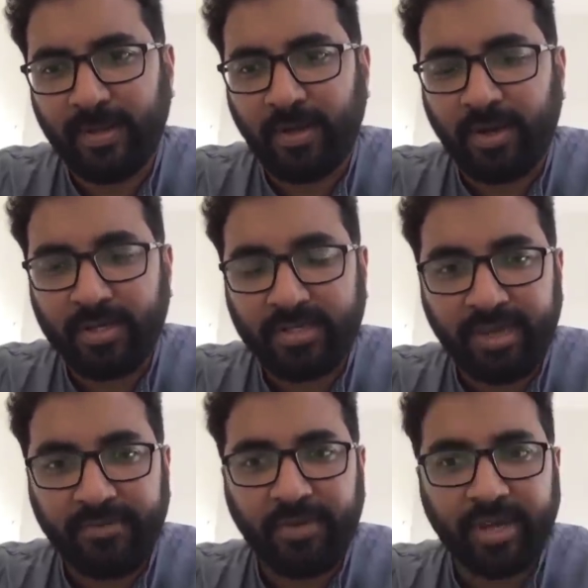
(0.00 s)
Honestly,
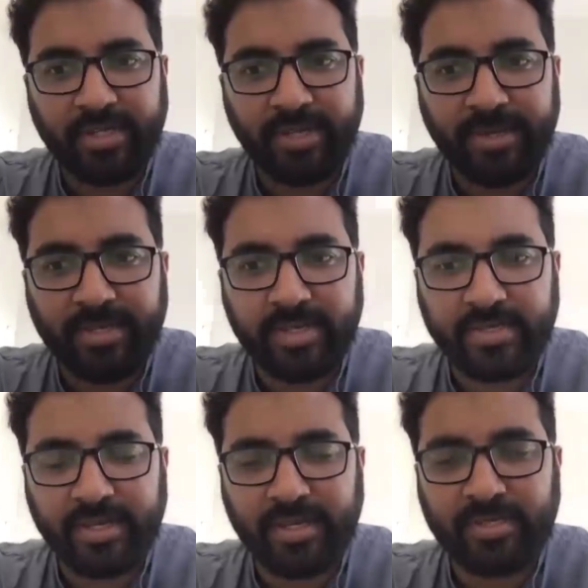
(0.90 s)
if you read somebody's
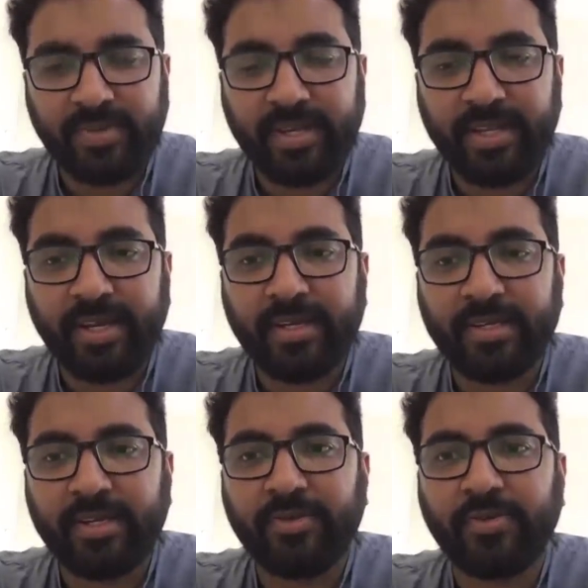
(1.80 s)
essay, it's very likely
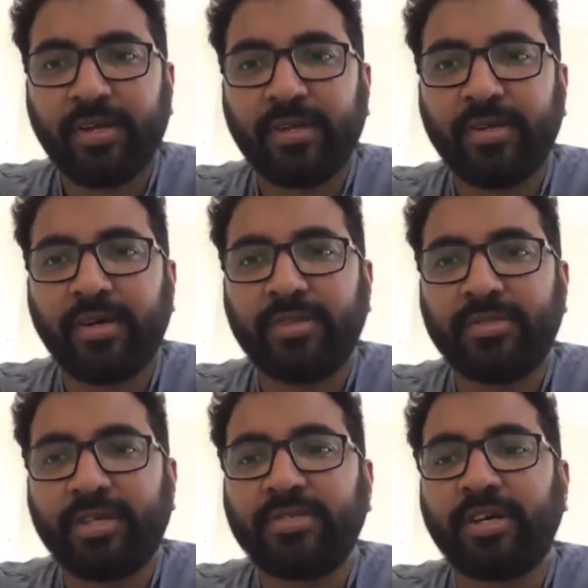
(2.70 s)
that you can
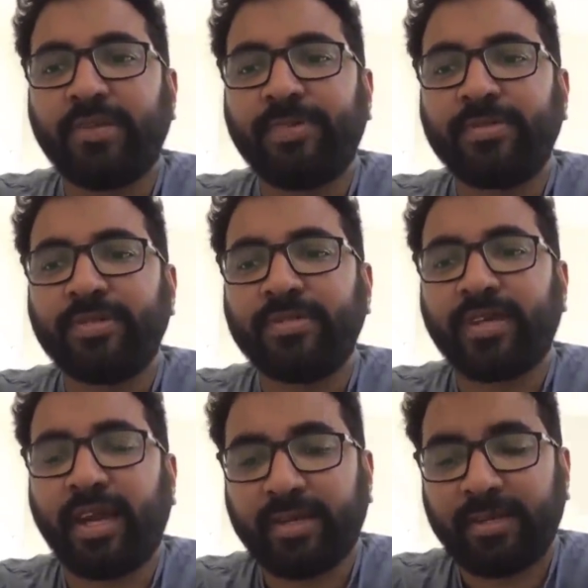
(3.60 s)
judge a person's
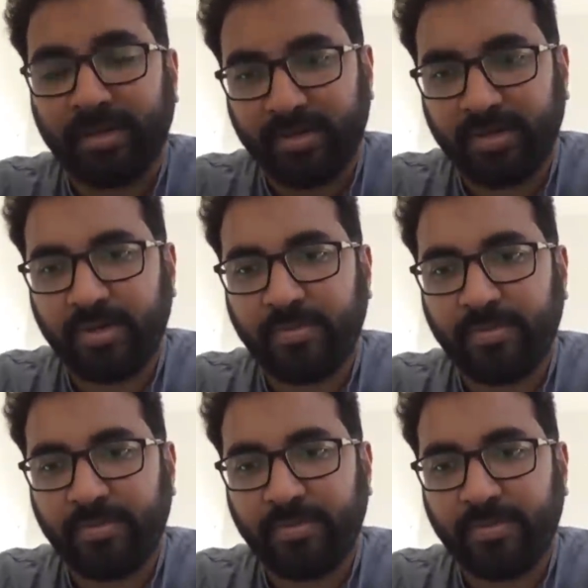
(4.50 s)
character by
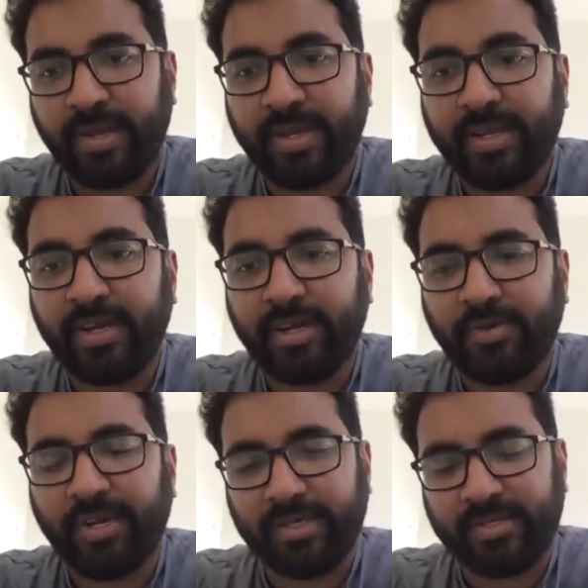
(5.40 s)
reading a
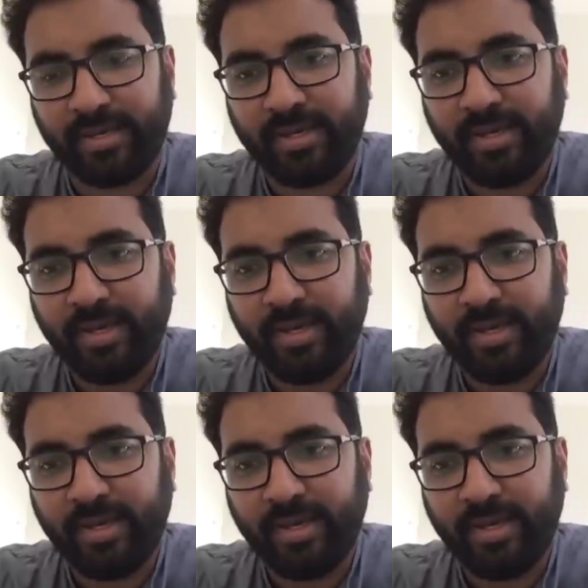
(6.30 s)
good essay.